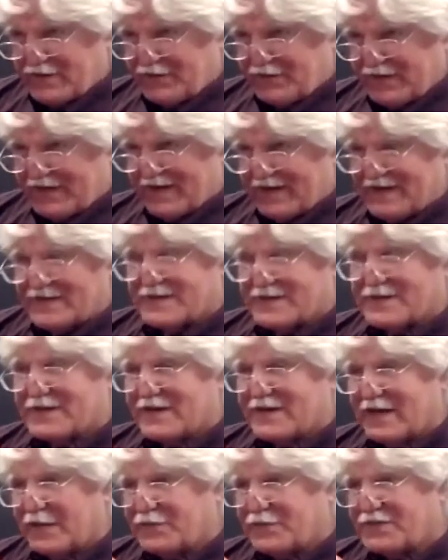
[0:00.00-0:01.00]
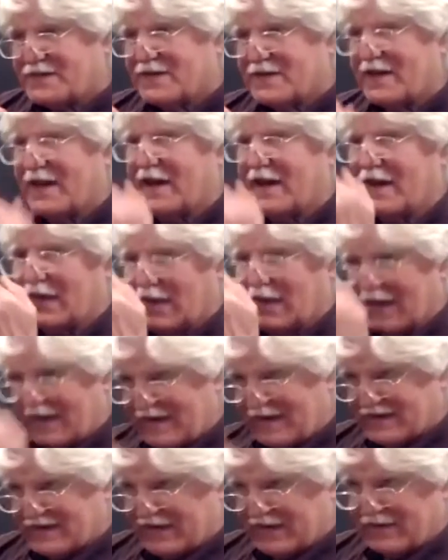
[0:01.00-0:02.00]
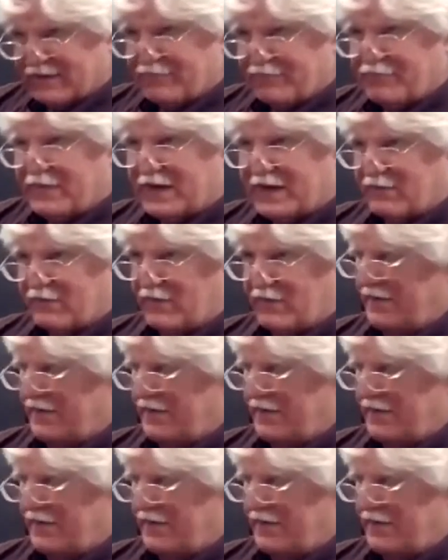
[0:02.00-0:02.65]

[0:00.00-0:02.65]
but then it skips and lands on the middle one.